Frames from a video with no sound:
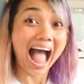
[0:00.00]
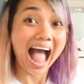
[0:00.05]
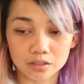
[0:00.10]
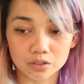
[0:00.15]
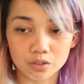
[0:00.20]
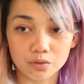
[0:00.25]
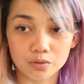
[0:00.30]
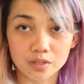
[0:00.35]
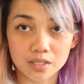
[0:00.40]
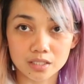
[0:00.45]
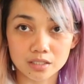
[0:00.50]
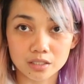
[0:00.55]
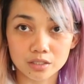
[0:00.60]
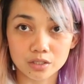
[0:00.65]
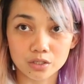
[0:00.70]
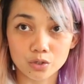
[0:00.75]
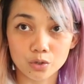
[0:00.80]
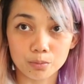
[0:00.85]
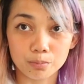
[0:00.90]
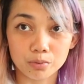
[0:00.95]
So these are
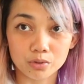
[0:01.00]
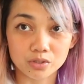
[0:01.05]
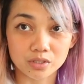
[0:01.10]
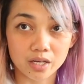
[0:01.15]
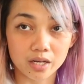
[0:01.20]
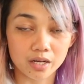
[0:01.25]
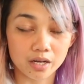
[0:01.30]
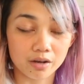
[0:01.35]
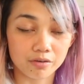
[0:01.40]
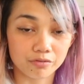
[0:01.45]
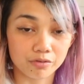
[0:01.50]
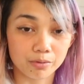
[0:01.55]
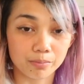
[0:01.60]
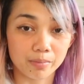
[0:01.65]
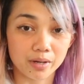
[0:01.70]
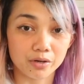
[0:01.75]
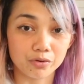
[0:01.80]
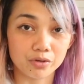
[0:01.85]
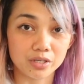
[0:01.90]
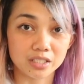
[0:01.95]
the notebooks I got from
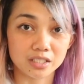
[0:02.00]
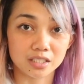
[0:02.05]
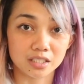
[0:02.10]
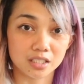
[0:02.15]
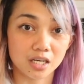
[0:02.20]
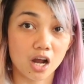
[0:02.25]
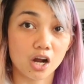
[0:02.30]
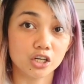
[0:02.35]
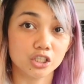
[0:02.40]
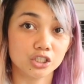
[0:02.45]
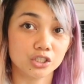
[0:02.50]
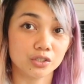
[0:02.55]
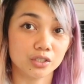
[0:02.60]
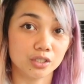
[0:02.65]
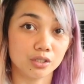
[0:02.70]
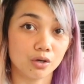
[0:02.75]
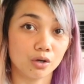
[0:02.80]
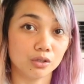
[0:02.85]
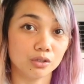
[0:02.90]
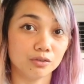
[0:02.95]
my recent Archer
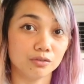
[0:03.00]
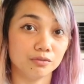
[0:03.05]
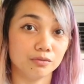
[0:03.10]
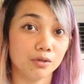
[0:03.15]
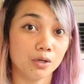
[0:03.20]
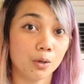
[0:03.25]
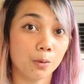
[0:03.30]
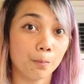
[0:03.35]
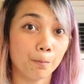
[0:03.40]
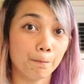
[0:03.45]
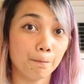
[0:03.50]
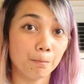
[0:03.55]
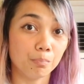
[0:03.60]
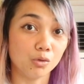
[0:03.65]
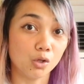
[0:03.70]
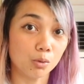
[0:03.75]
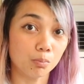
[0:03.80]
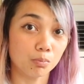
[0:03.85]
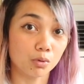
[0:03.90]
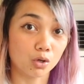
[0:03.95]
and Olive
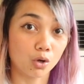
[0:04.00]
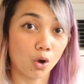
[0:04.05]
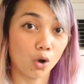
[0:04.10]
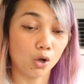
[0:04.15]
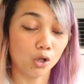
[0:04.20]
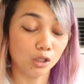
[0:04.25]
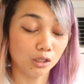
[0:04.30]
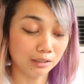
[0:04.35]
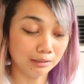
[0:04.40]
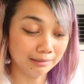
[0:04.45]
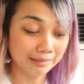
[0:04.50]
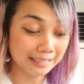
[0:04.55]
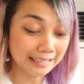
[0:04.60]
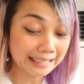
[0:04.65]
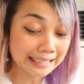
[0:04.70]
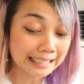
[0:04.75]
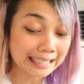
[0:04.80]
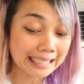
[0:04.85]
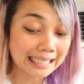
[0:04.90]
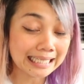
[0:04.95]
notebook haul.
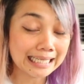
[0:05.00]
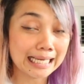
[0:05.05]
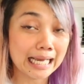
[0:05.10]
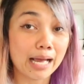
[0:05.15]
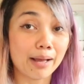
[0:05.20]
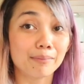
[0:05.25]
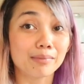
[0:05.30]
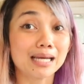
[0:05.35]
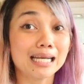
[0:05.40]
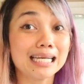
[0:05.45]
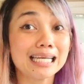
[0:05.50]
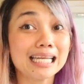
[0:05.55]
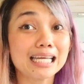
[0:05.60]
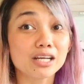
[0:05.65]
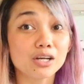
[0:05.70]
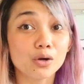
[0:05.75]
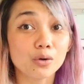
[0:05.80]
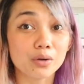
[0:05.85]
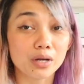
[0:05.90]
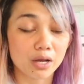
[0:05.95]
I'm gonna
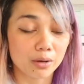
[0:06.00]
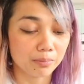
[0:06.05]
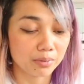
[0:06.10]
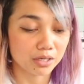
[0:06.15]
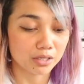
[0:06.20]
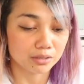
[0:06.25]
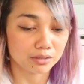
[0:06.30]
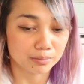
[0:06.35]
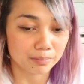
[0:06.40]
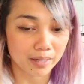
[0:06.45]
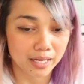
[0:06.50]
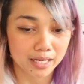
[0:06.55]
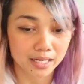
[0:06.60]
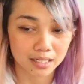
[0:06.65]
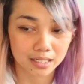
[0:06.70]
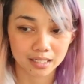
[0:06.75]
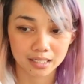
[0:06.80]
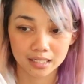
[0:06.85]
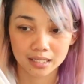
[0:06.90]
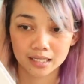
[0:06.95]
let go now because my
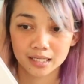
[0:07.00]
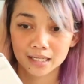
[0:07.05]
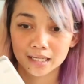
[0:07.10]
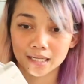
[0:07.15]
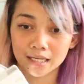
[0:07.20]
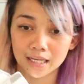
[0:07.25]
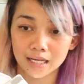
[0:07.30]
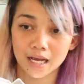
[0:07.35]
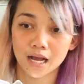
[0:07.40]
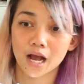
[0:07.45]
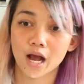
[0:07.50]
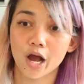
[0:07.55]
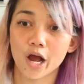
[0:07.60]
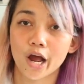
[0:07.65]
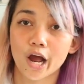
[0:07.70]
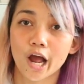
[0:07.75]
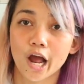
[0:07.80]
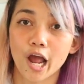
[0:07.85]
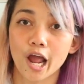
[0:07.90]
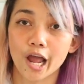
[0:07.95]

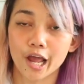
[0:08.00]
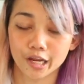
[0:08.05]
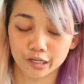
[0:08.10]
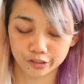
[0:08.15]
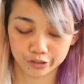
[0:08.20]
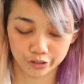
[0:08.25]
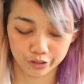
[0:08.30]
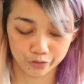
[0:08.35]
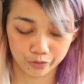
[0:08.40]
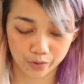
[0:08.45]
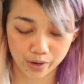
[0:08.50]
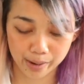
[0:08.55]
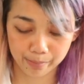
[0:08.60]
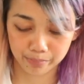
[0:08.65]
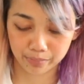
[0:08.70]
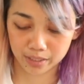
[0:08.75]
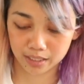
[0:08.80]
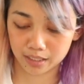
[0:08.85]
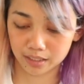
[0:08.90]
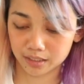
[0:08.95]
hands are
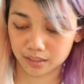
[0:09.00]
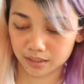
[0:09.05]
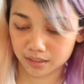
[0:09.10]
cramping.